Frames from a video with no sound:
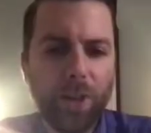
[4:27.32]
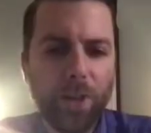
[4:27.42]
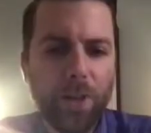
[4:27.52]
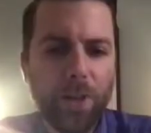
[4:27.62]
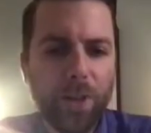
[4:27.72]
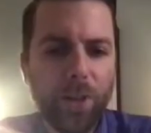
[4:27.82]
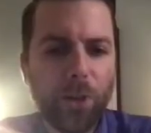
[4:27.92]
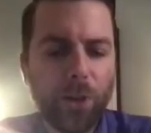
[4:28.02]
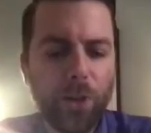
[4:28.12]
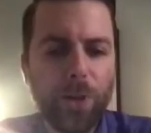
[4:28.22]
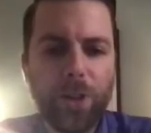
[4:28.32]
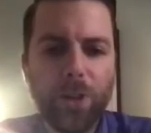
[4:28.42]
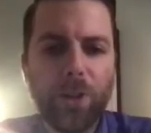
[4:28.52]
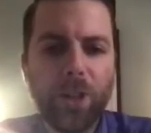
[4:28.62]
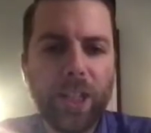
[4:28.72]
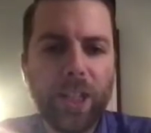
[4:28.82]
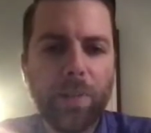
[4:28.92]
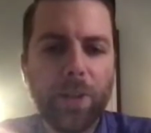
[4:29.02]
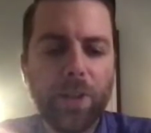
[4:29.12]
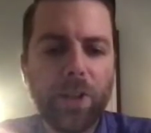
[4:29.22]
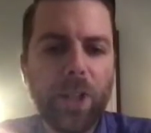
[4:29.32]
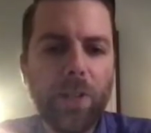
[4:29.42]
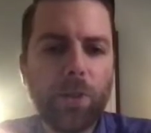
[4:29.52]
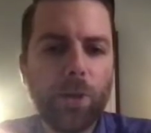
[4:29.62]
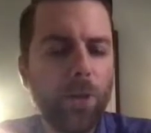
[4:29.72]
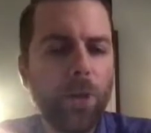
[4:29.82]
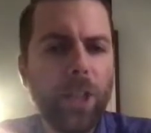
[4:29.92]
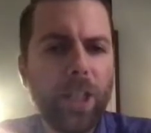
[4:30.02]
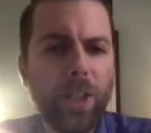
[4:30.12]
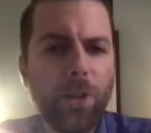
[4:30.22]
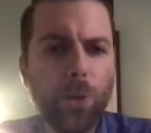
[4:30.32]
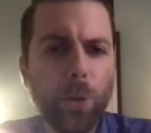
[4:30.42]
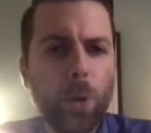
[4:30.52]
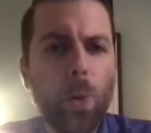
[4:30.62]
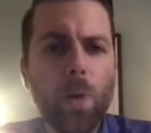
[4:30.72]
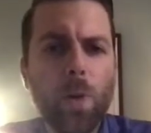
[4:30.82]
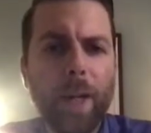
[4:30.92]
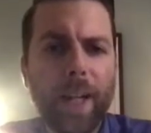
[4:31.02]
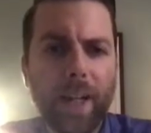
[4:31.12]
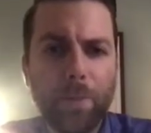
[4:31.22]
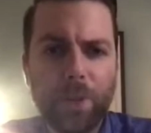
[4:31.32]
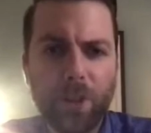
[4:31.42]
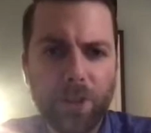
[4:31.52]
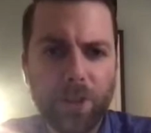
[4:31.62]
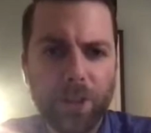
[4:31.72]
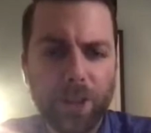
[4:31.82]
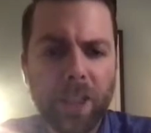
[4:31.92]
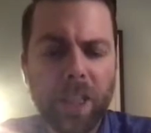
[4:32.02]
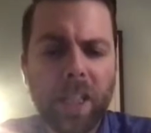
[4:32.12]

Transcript: learned this earlier today, but the Chiefs are looking into a cornerback potentially.